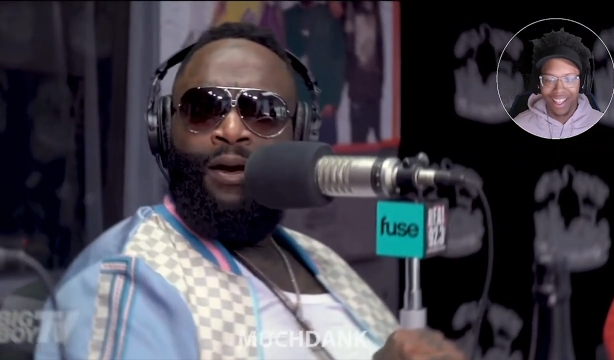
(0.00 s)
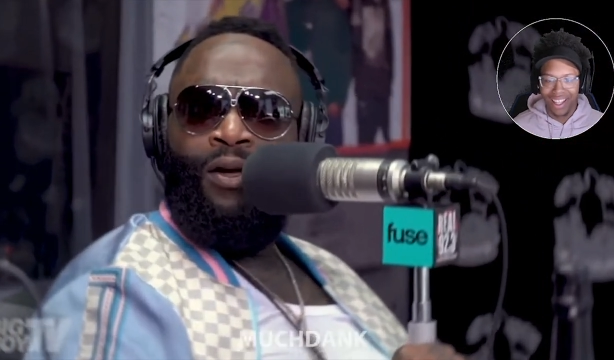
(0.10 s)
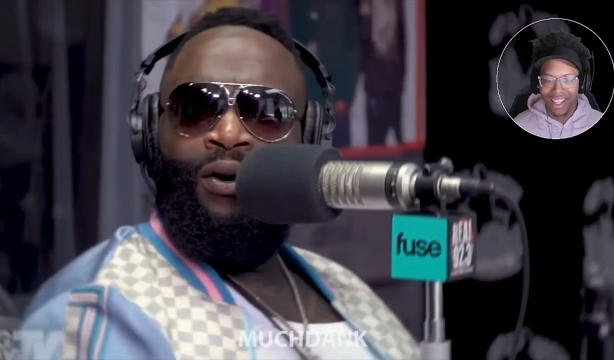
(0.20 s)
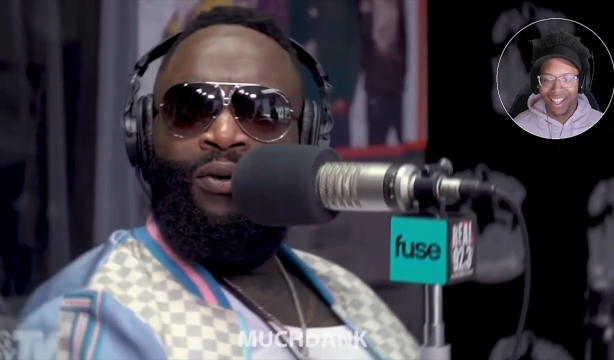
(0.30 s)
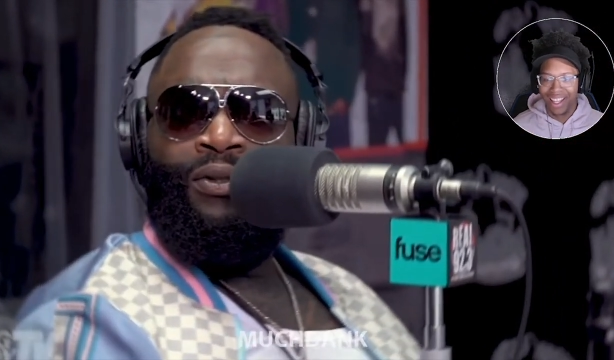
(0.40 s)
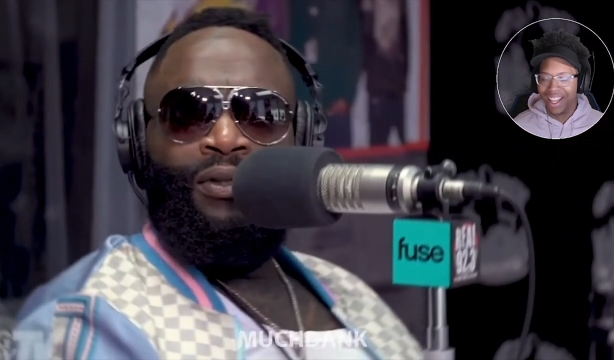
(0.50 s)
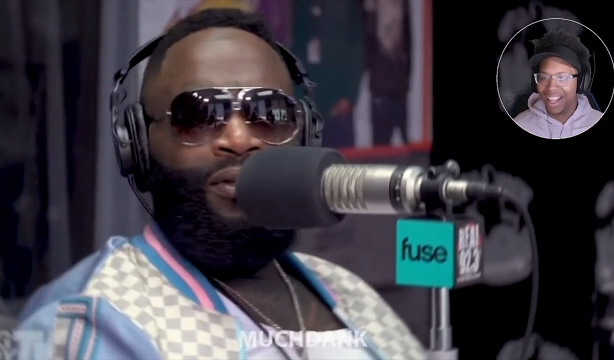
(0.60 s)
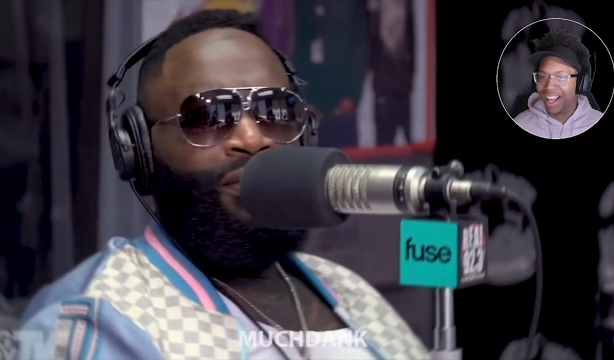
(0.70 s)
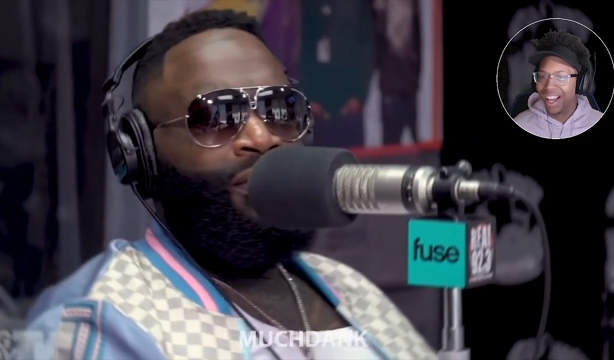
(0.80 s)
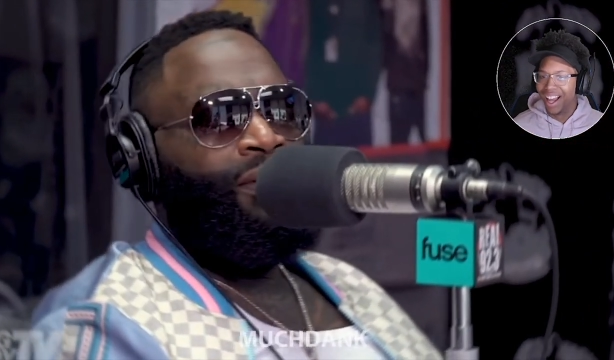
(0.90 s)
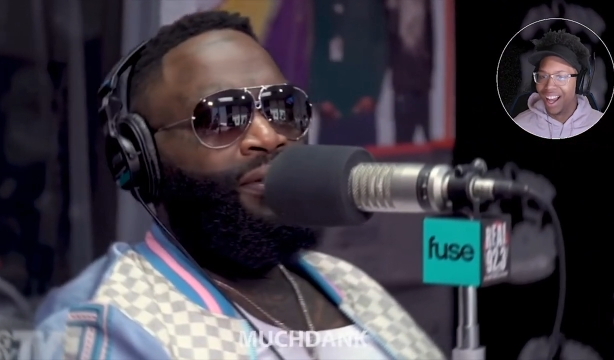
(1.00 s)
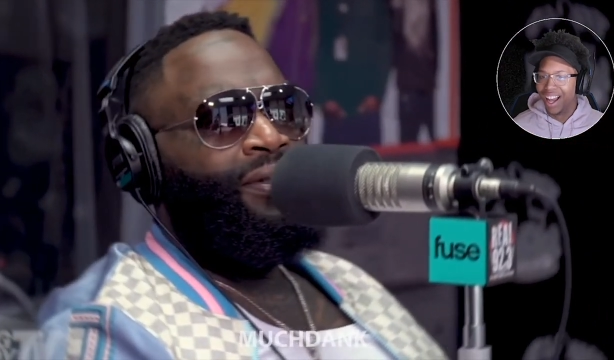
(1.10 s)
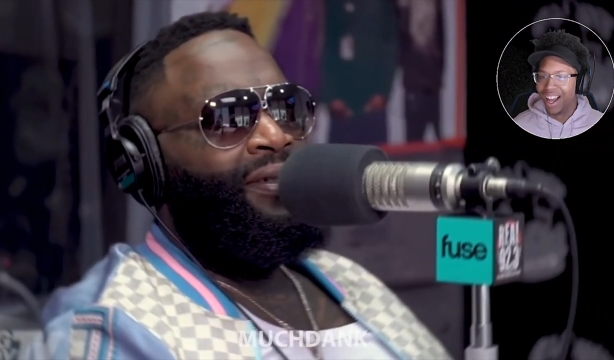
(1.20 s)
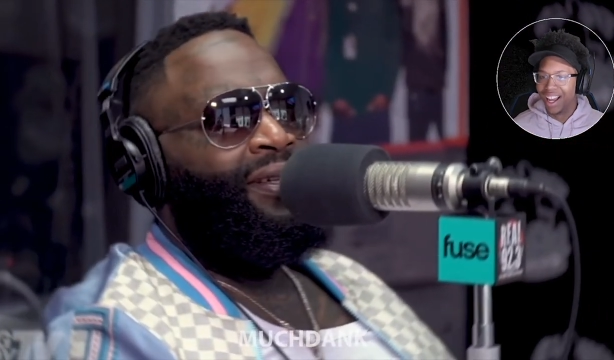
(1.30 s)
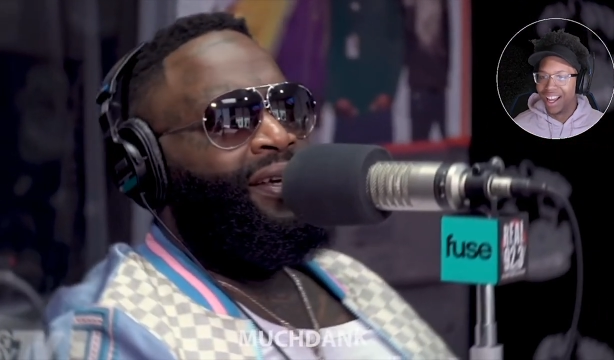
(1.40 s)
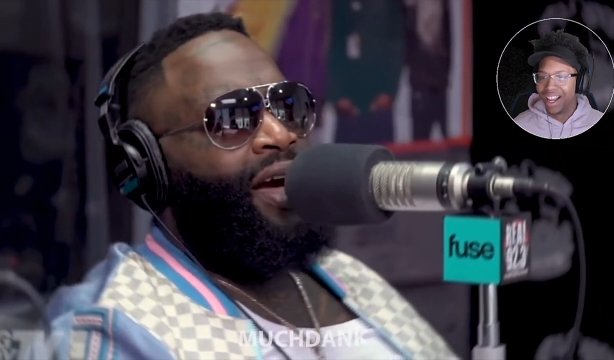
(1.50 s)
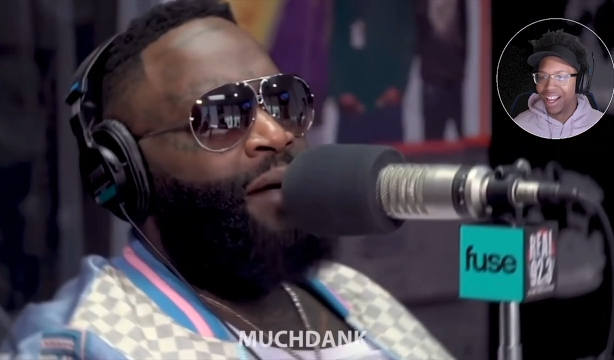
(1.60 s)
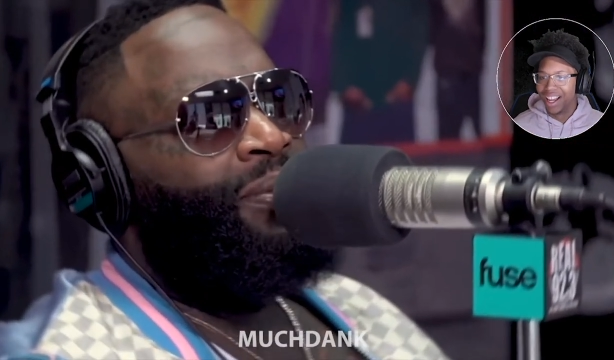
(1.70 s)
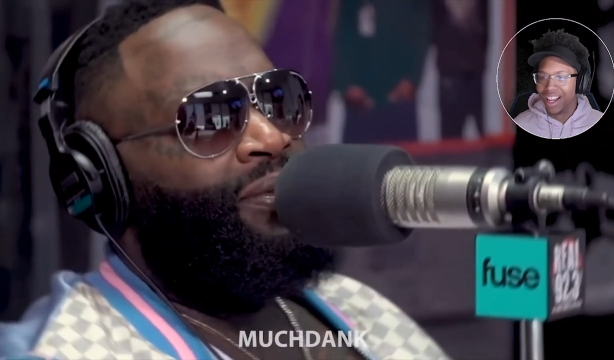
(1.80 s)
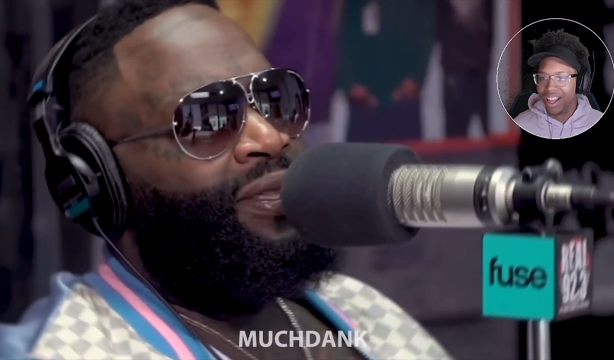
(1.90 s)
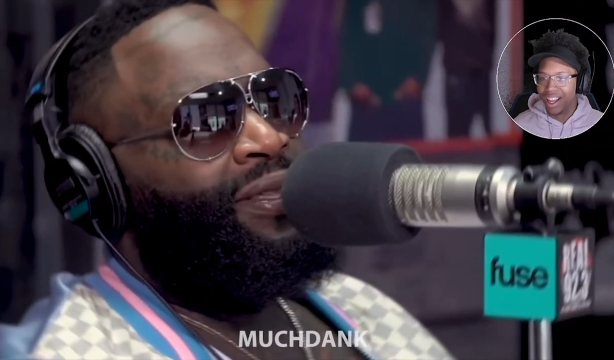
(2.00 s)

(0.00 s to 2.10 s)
Speaker 1: Do you know where you at? I'm